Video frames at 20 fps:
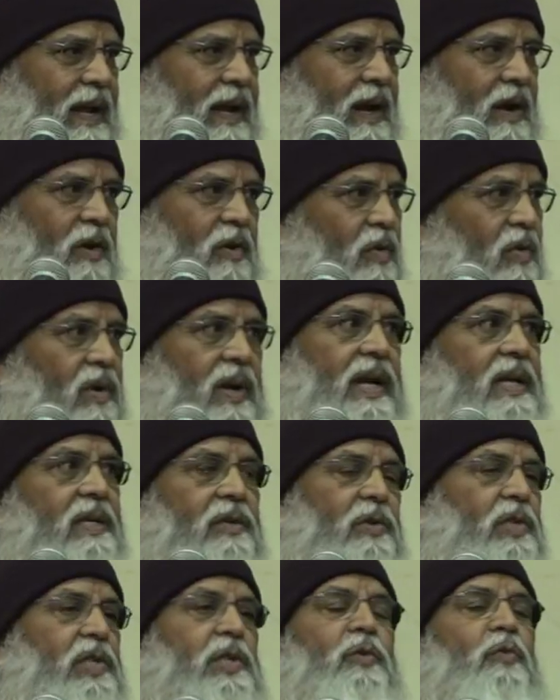Now don't
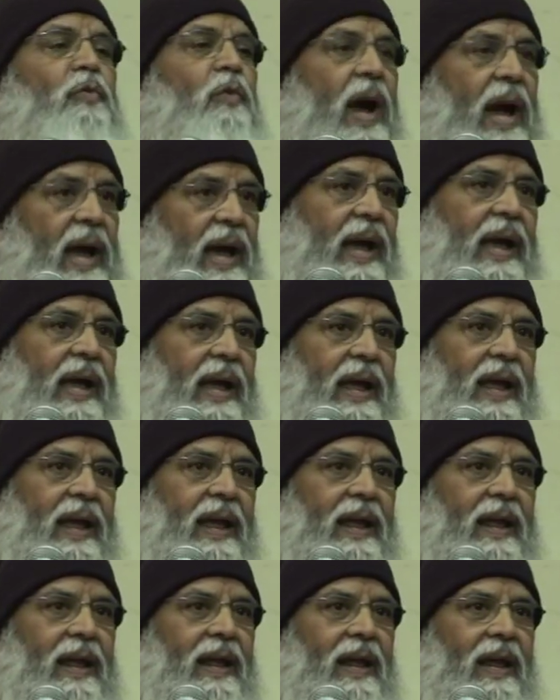ask question why.
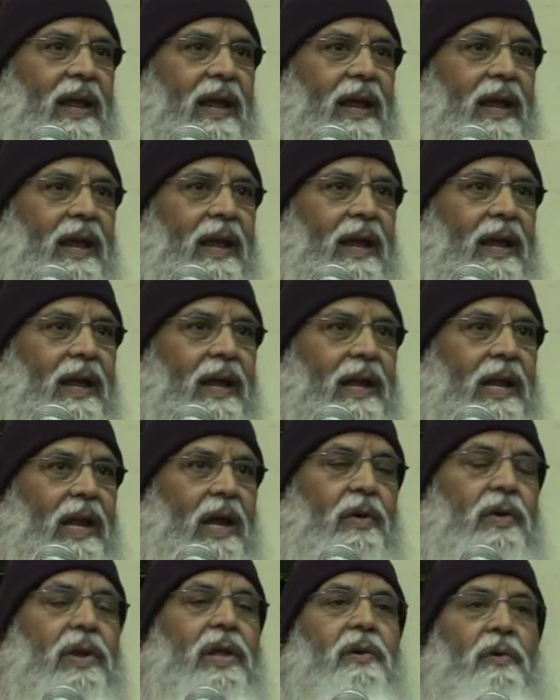
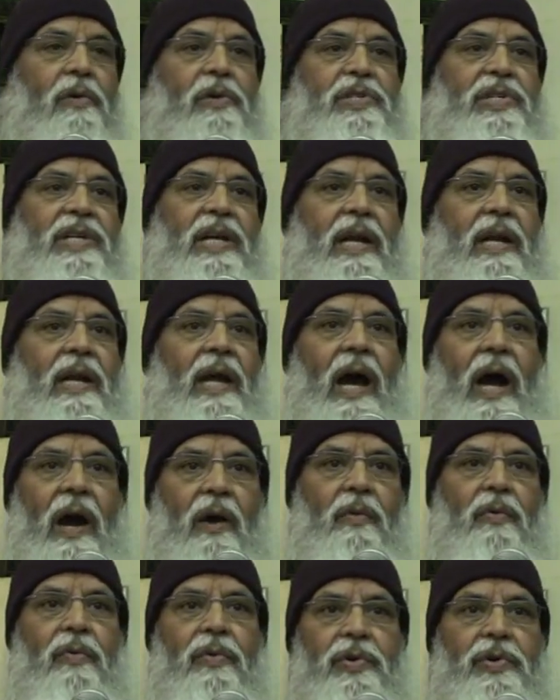Now negotiate
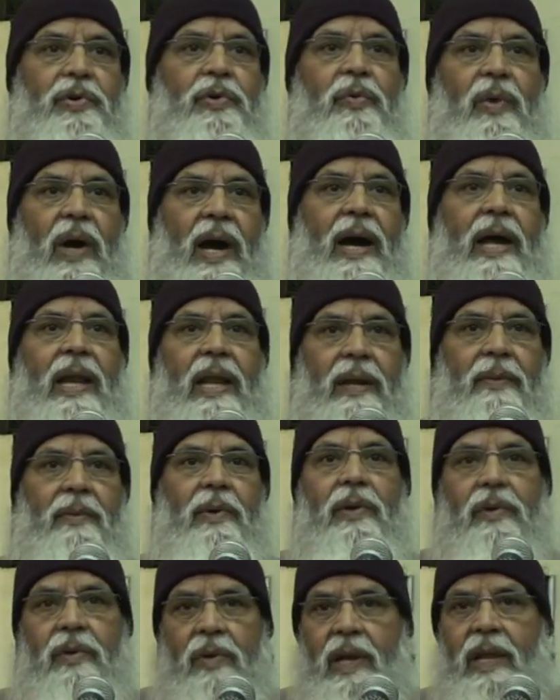how you are
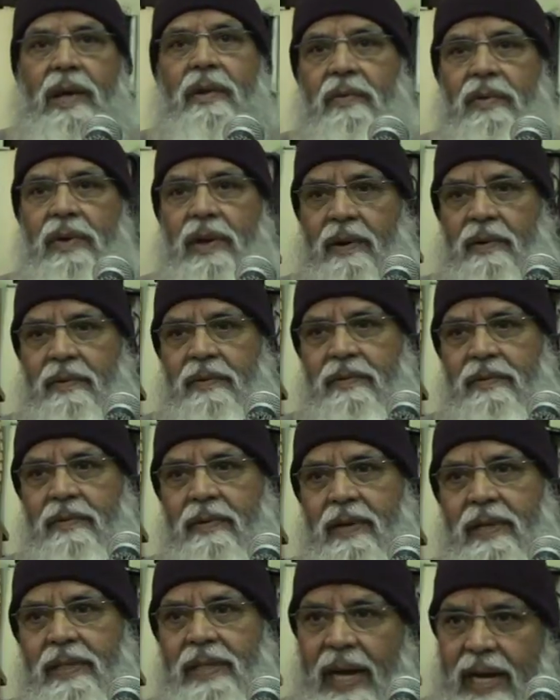able to live now.
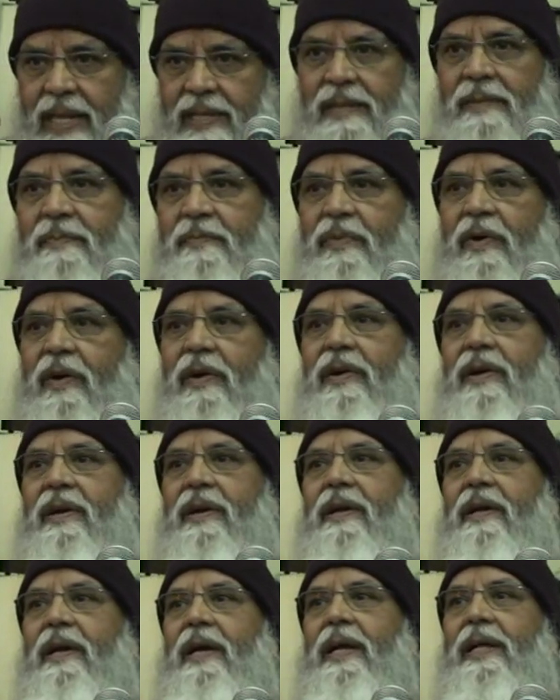That is
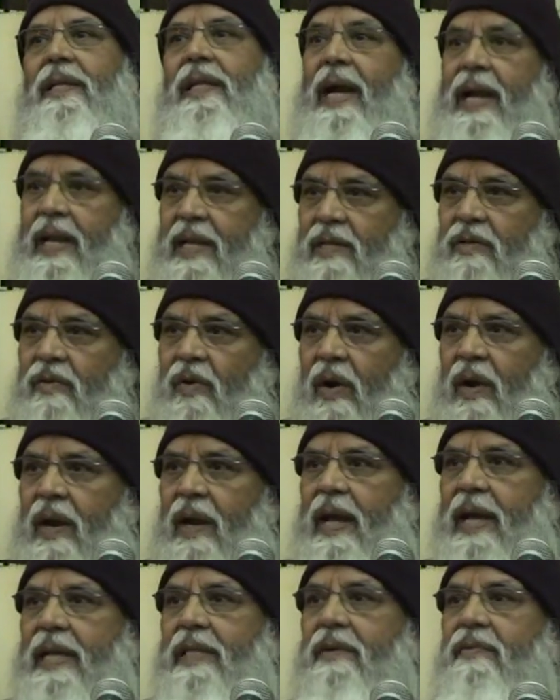important. That is
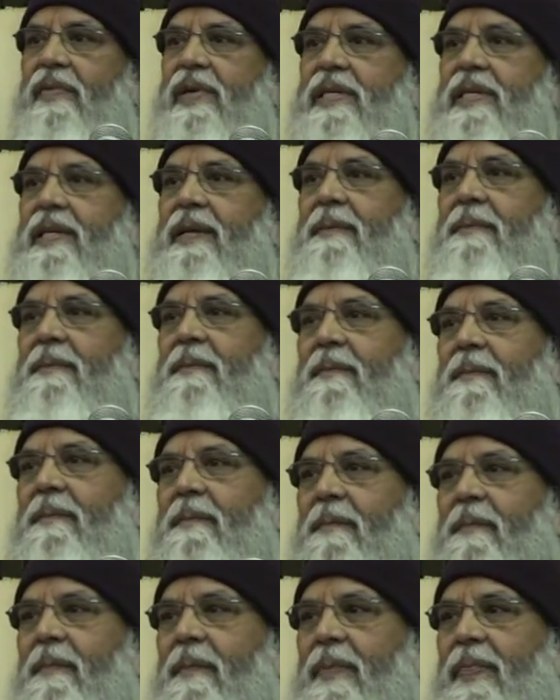called as the wisdom.
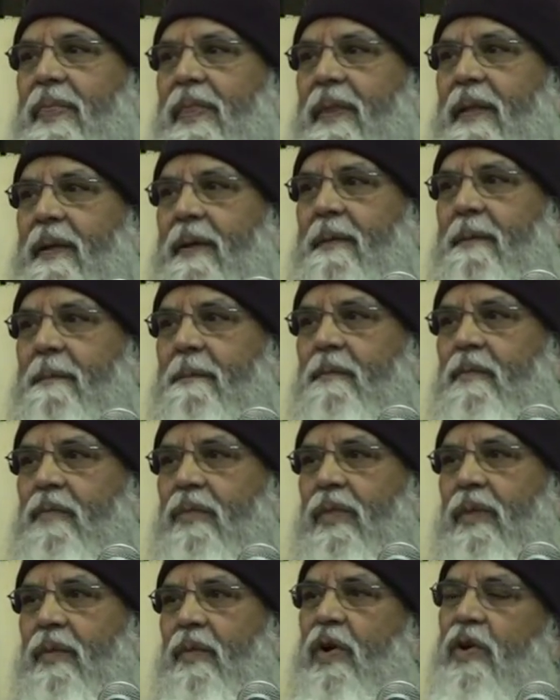
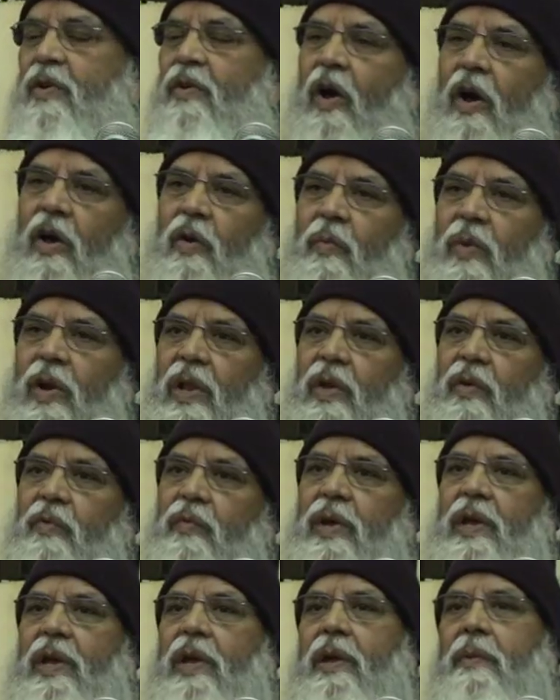But normally
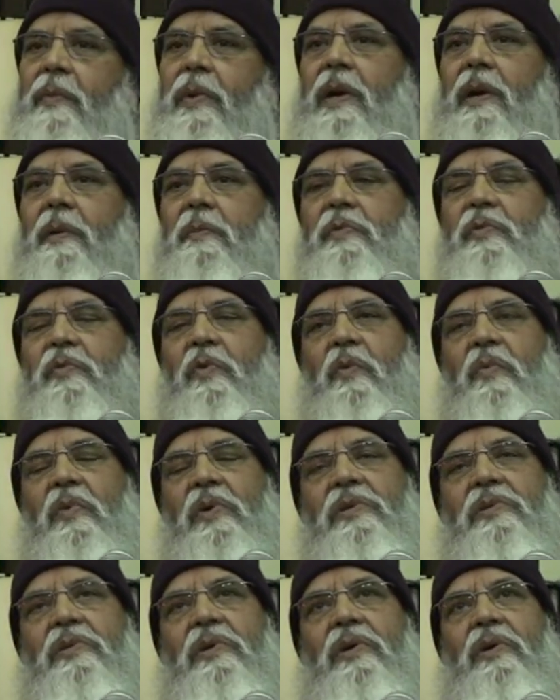we become so
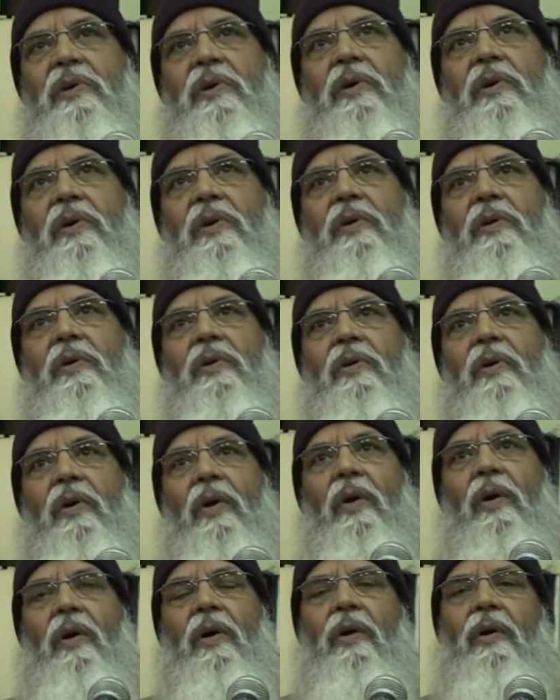frustrated,
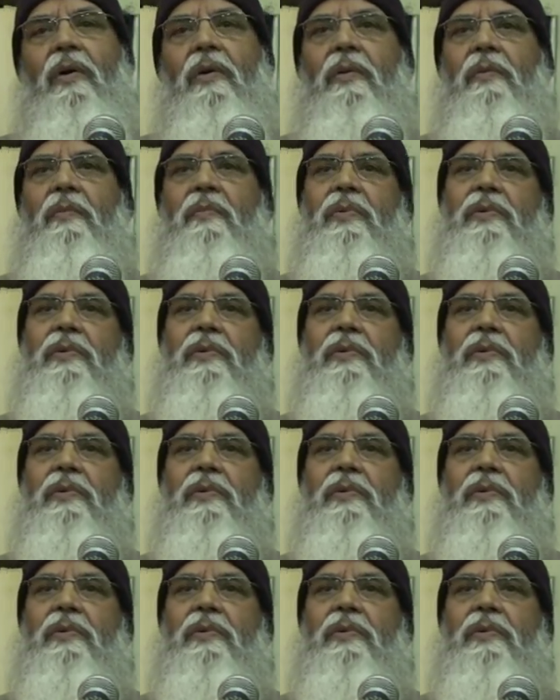oh,